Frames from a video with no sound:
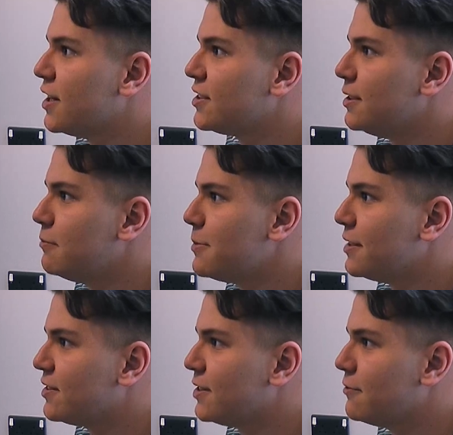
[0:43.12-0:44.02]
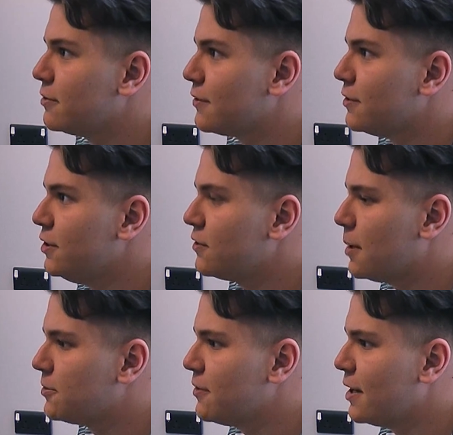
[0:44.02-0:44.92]
testing, we went to several different youth
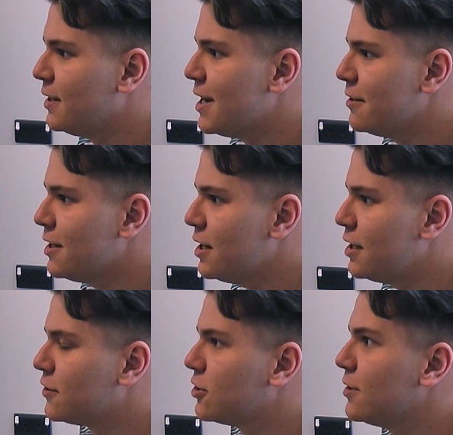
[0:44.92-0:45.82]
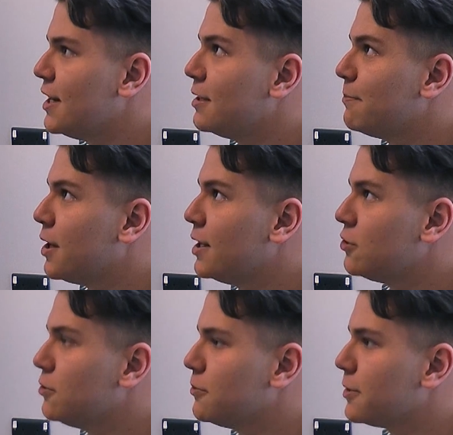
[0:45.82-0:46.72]
clubs around the area after creating a
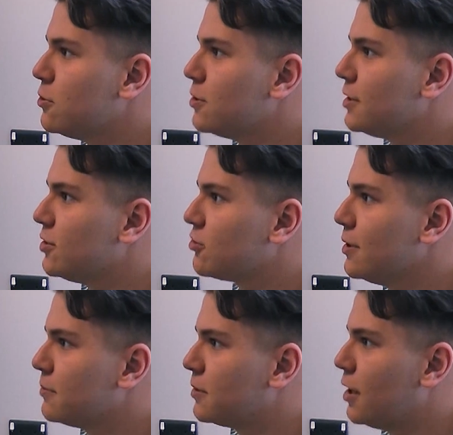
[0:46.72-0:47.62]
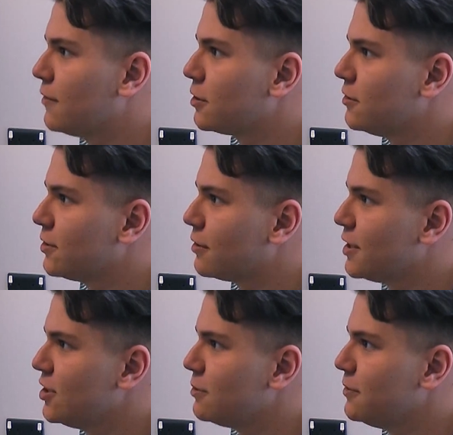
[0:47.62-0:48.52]
binaural recording script after
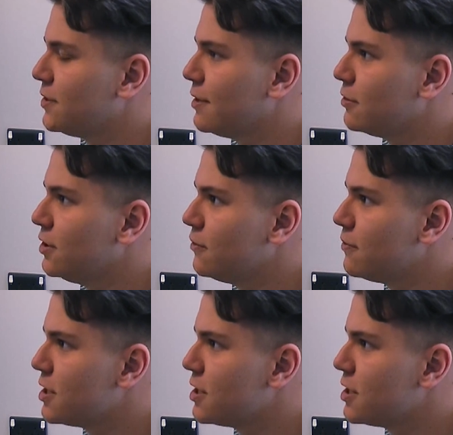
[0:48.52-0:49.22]
consultation with several youth